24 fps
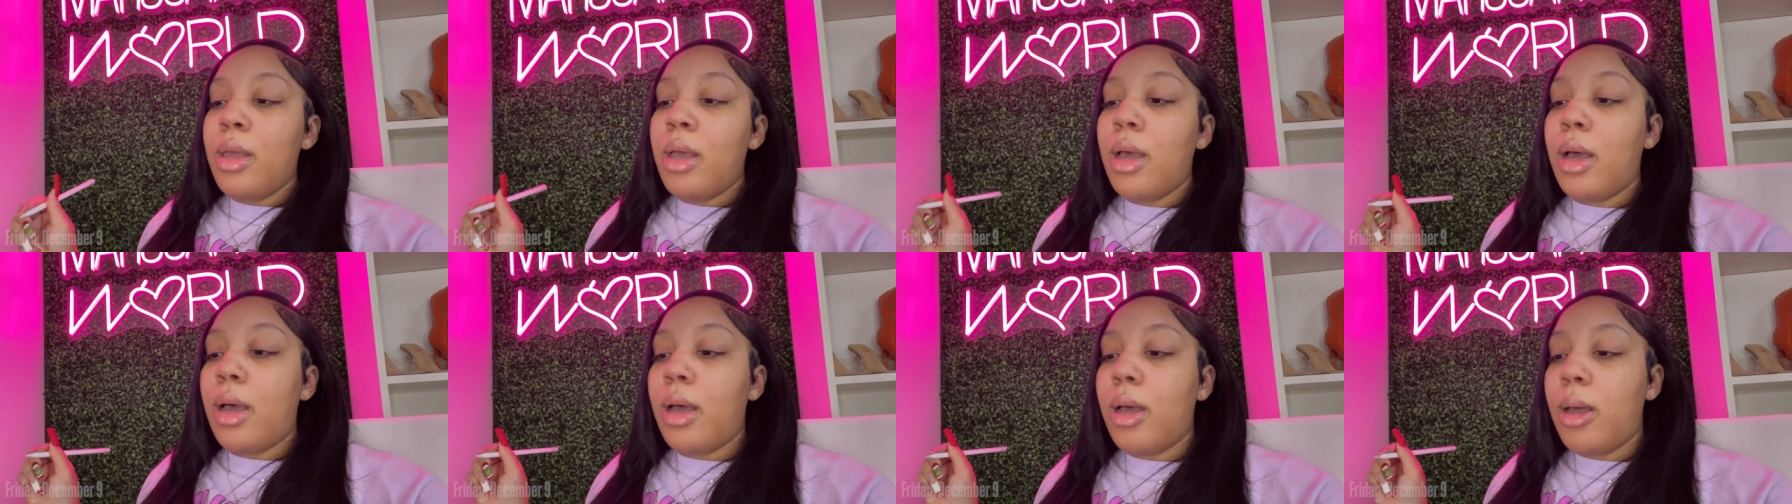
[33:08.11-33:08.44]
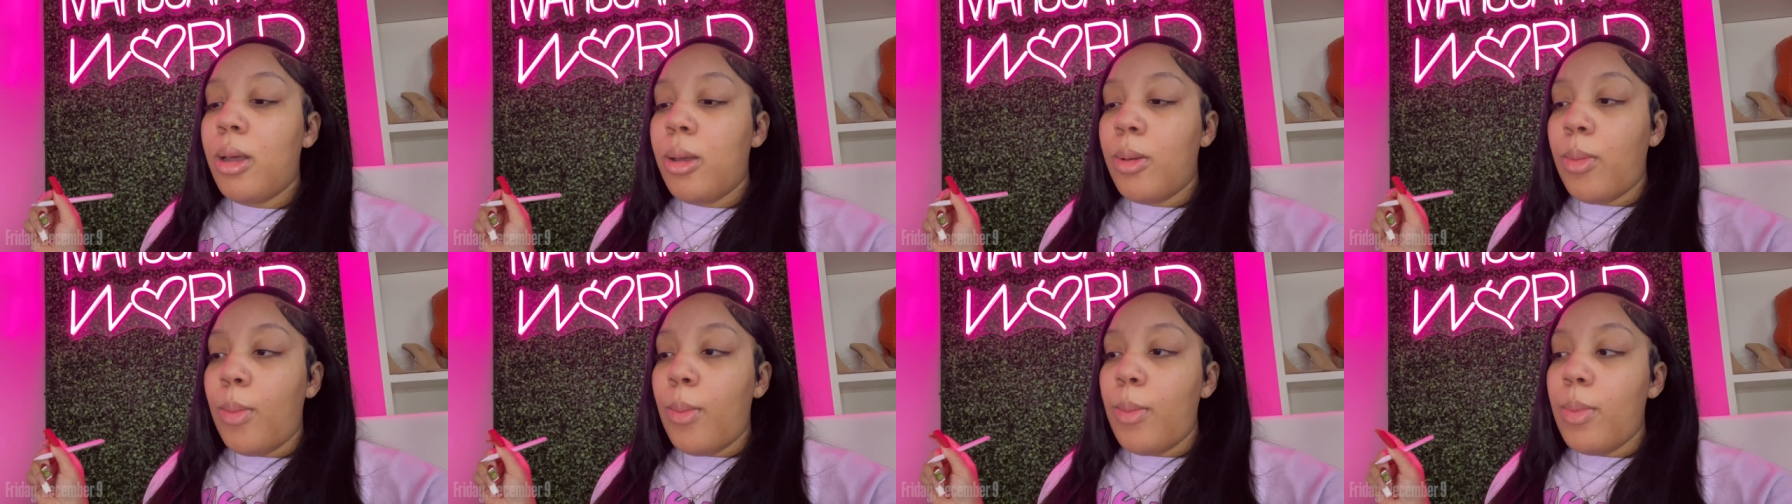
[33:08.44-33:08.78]

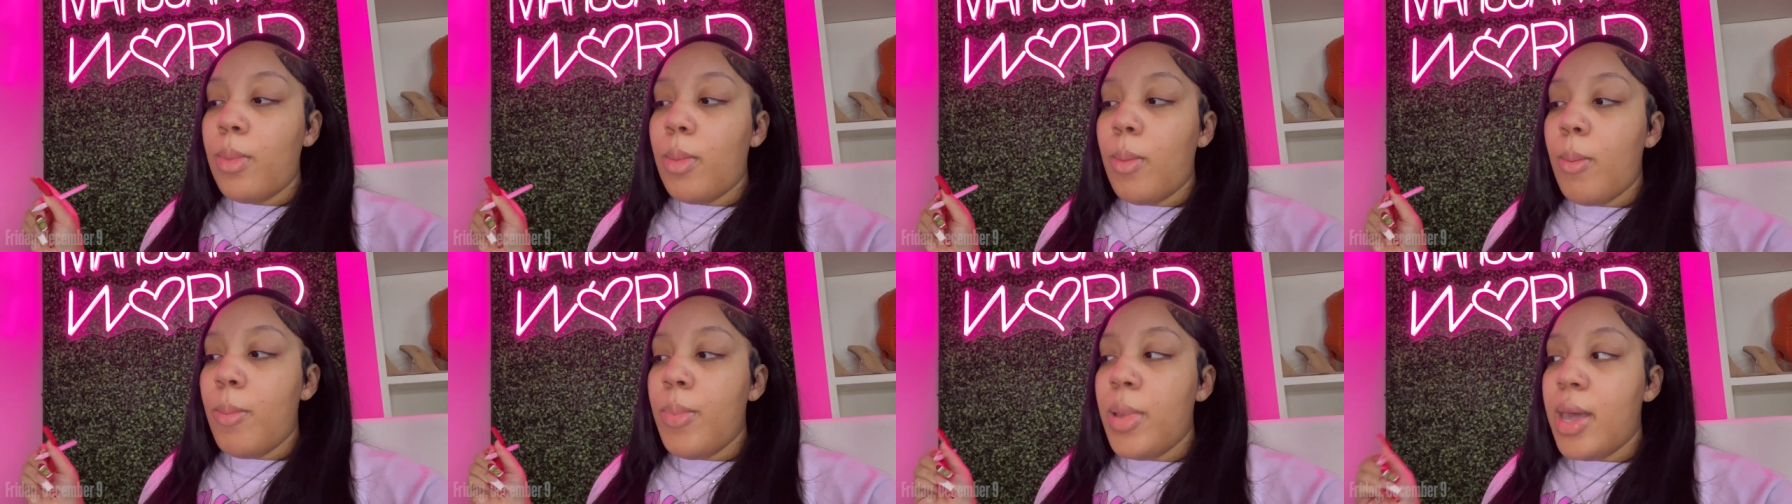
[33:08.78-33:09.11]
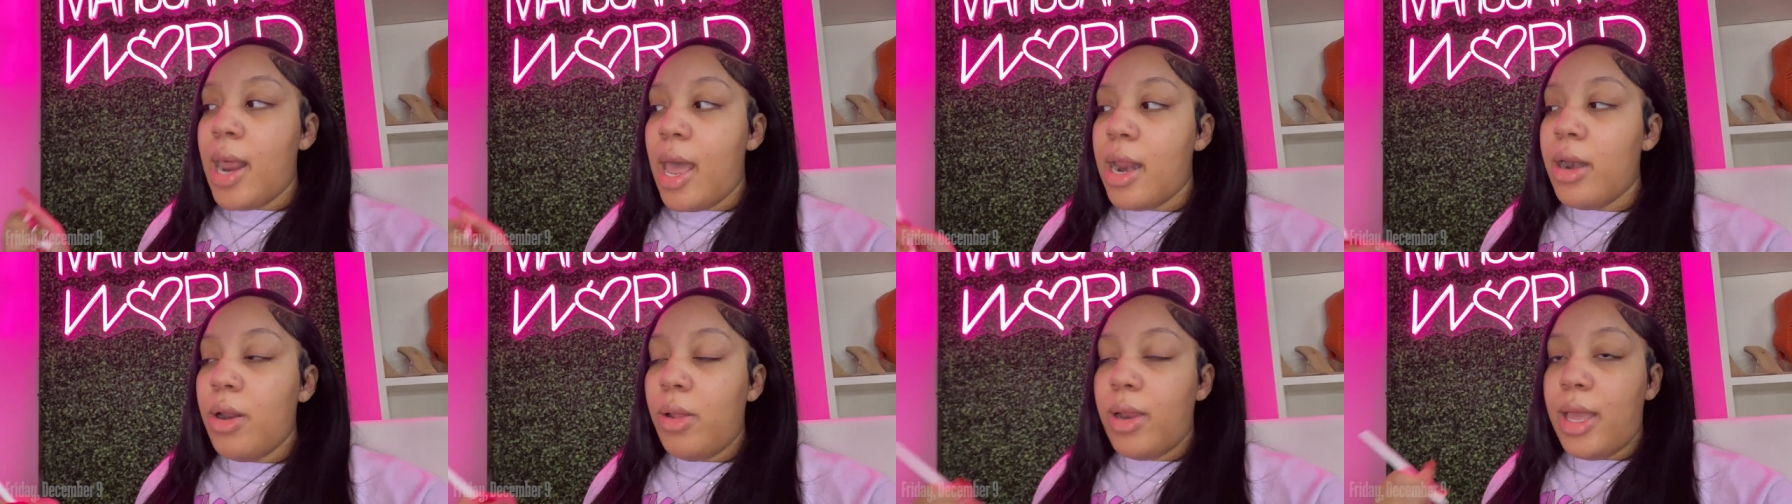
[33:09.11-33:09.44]
Um, but
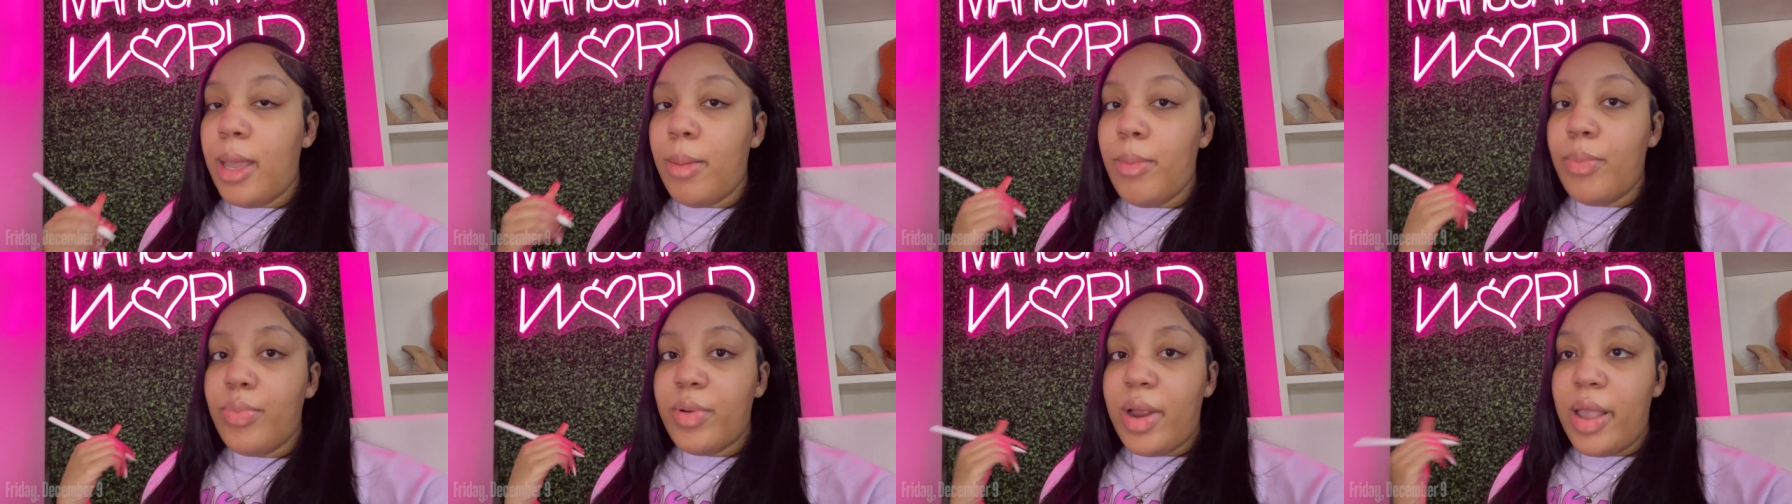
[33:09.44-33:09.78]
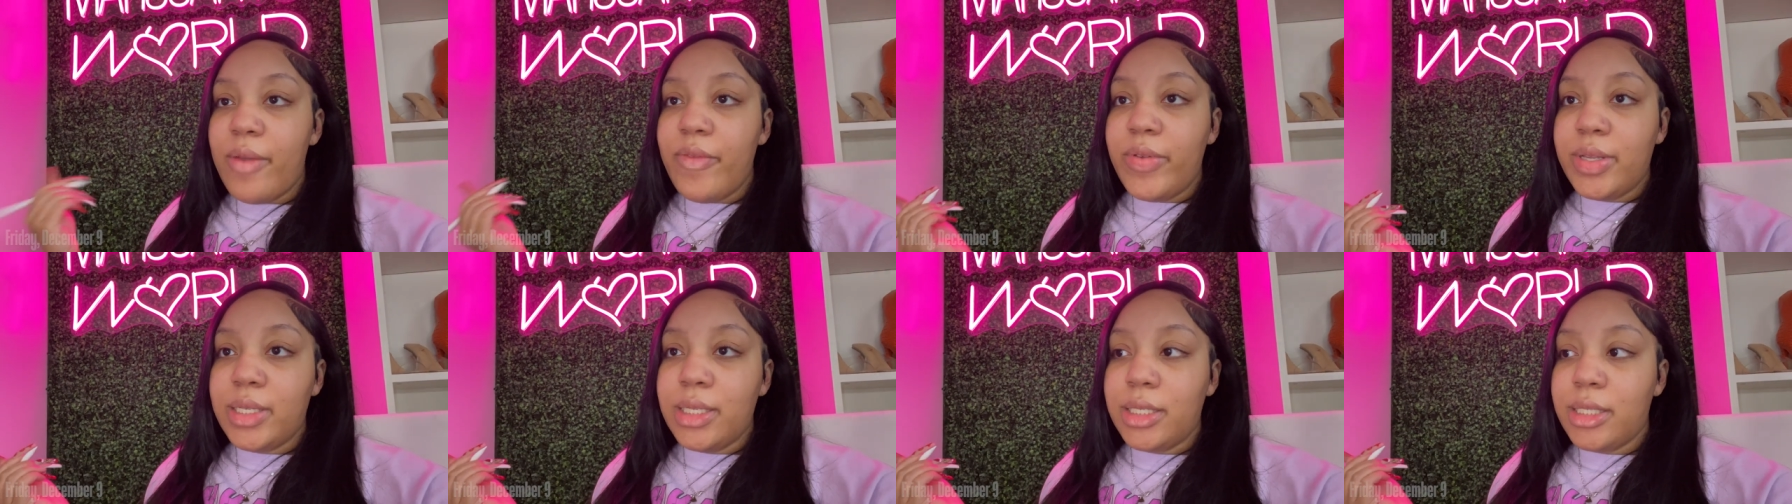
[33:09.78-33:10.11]
I know like
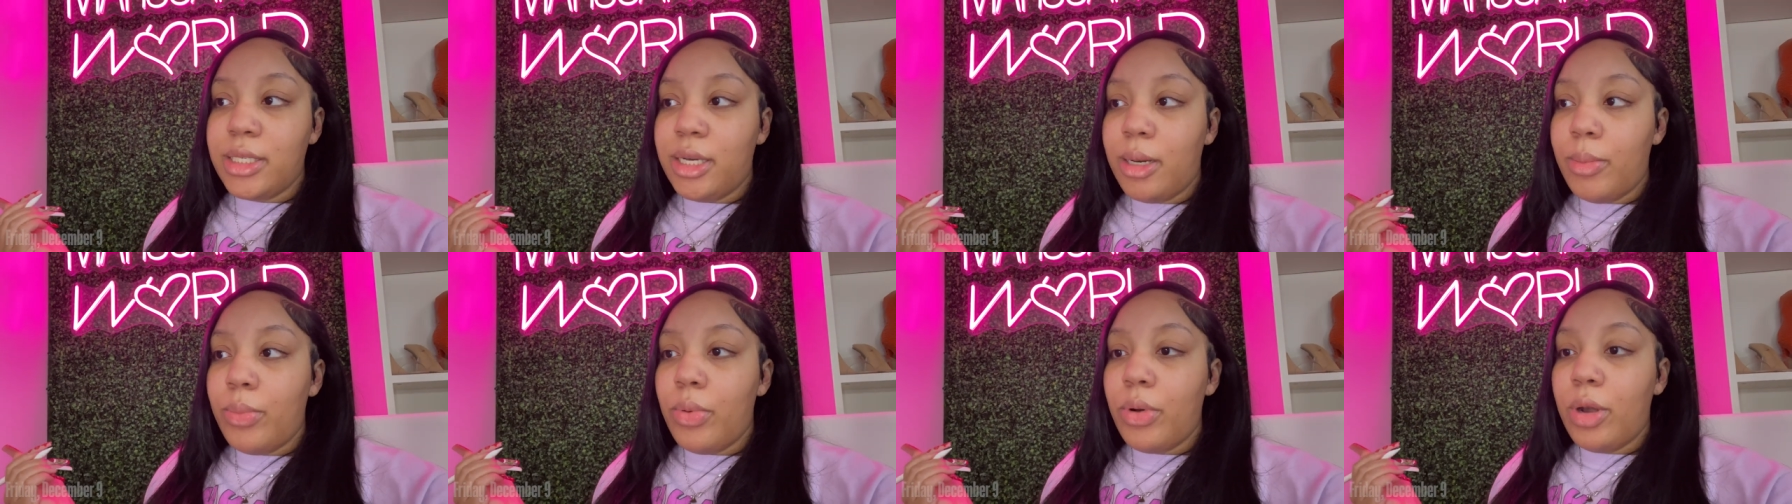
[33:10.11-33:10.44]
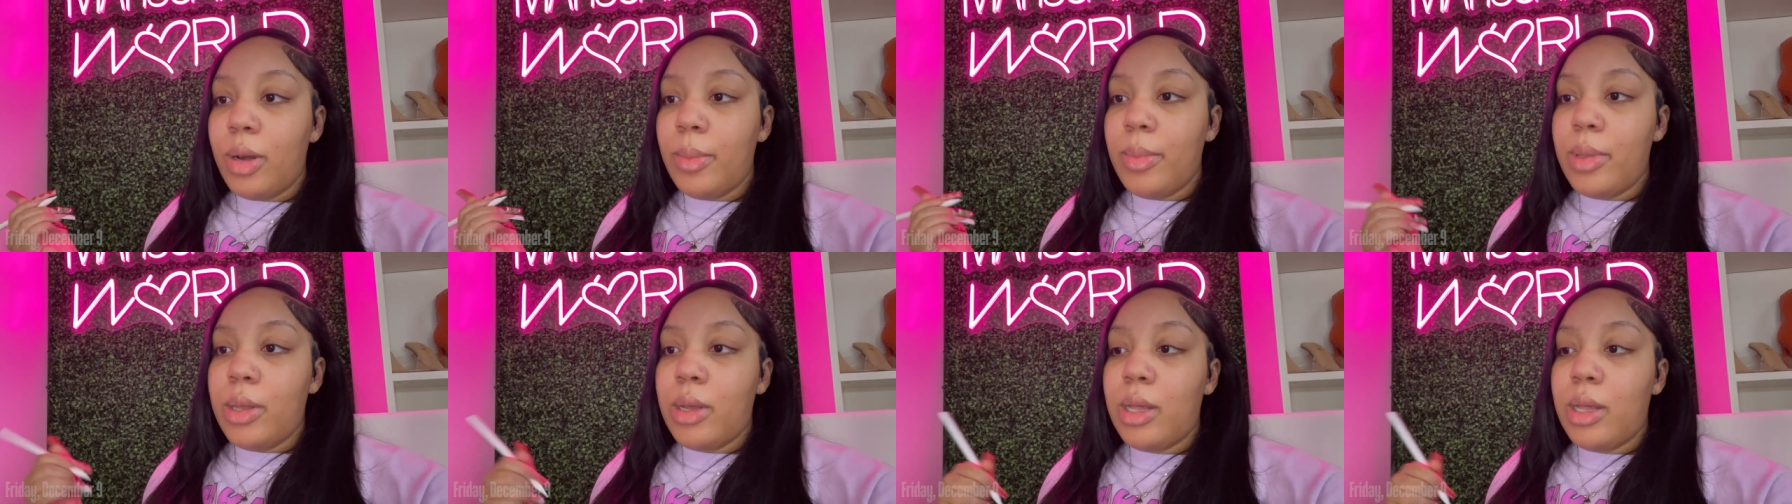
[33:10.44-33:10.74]
breakfast is an important meal.